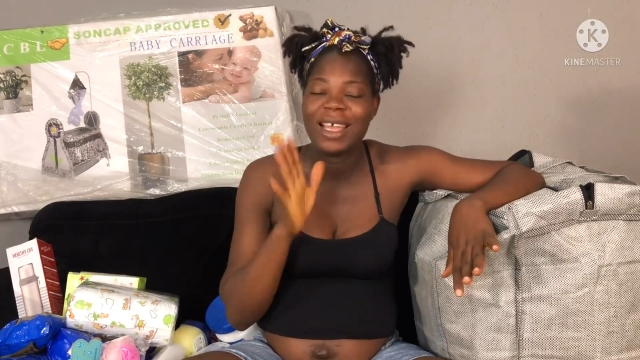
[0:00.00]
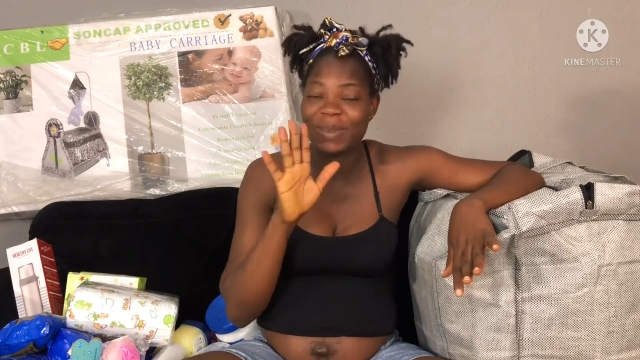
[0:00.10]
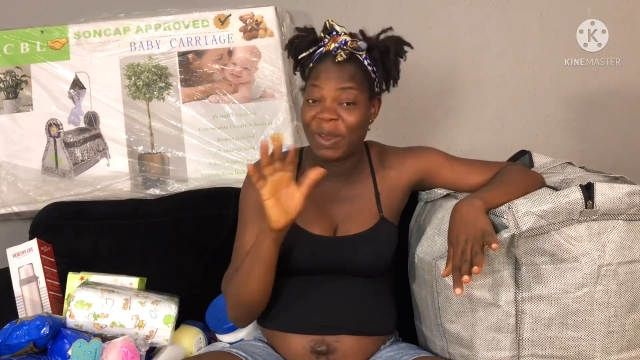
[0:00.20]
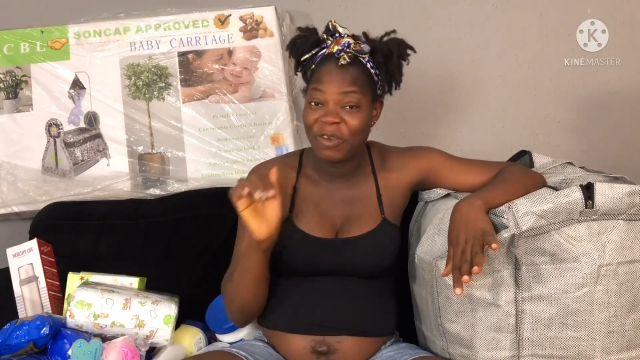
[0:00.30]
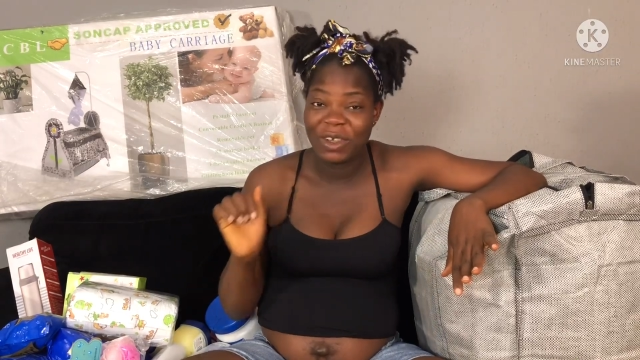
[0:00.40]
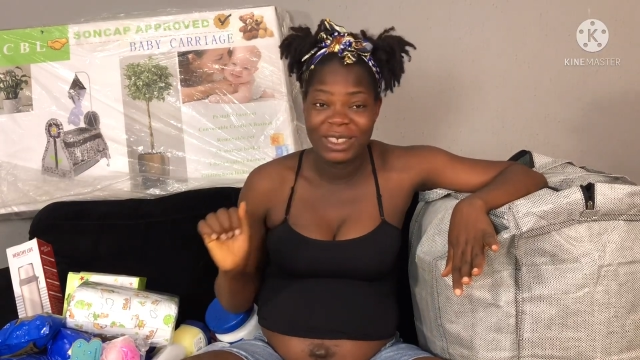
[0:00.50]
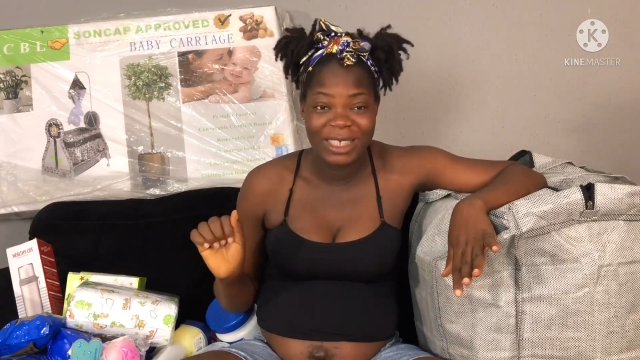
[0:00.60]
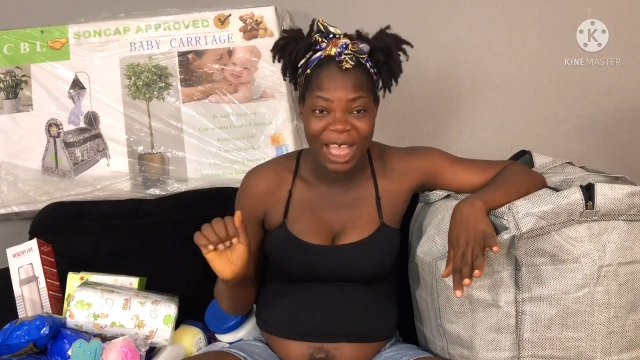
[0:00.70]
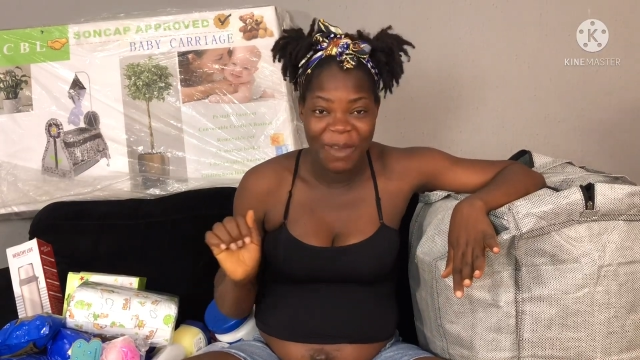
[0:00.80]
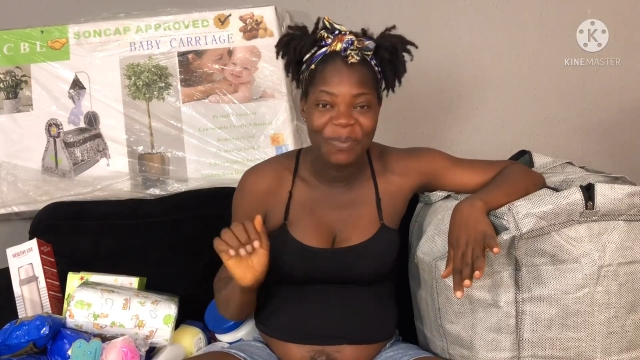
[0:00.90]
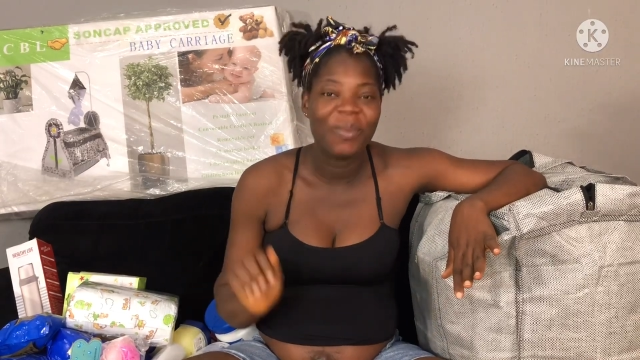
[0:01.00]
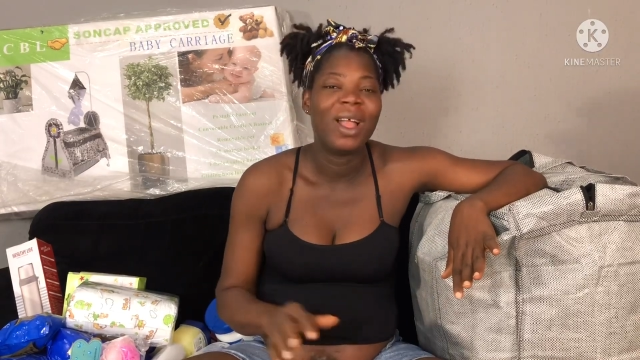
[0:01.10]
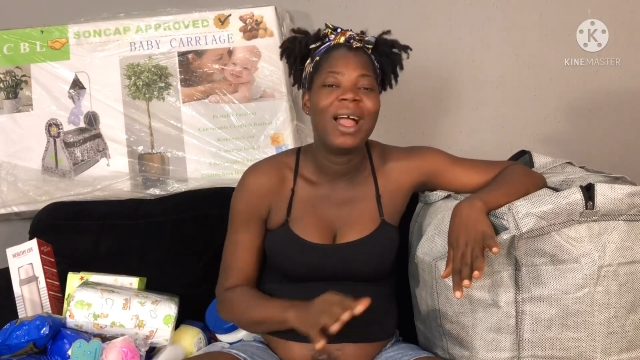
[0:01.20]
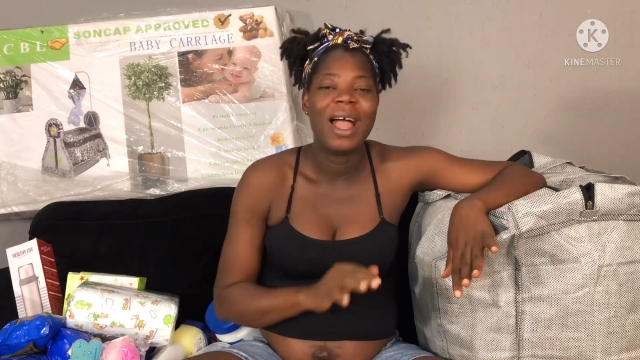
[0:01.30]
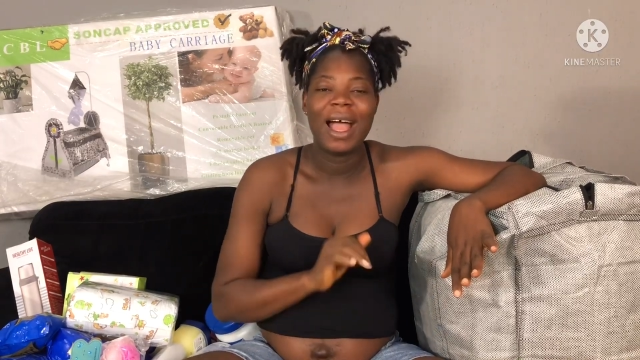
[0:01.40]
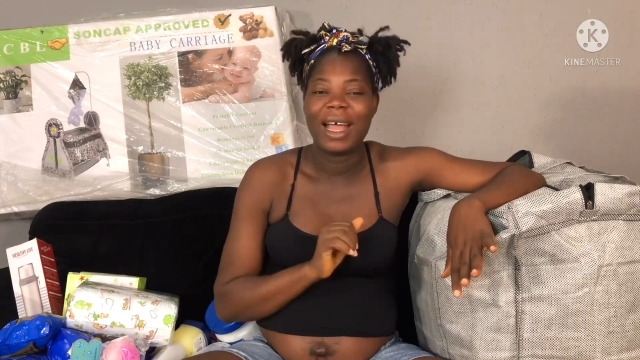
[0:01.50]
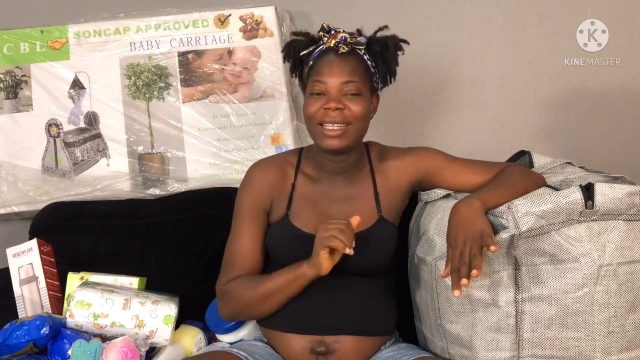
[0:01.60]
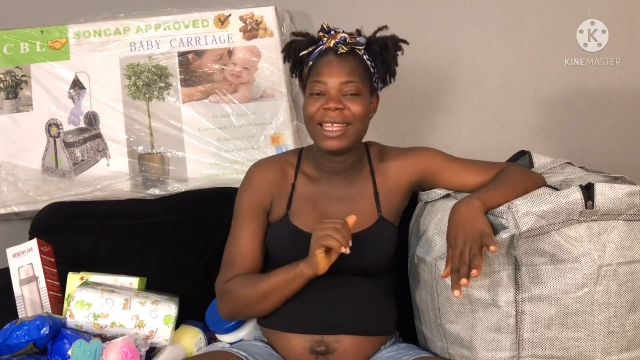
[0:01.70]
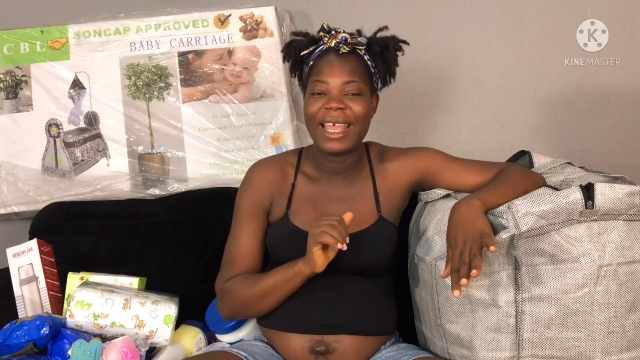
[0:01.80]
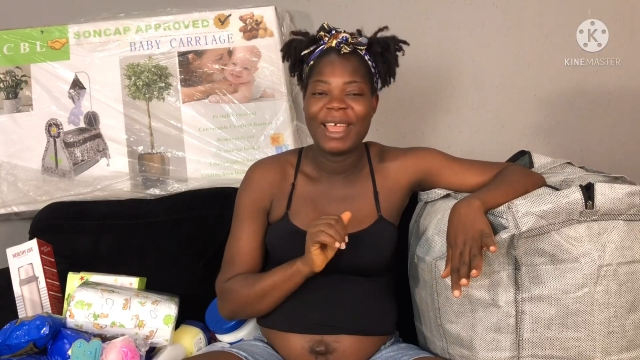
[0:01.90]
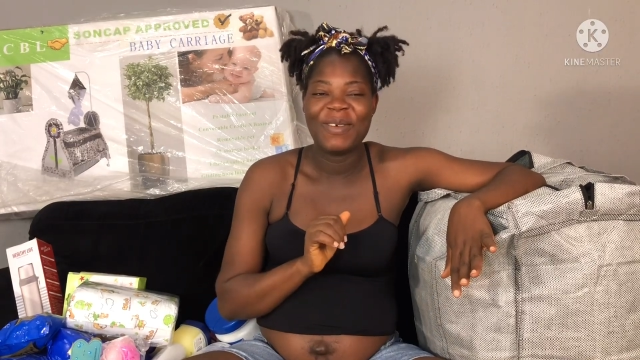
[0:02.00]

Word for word: it's my first time and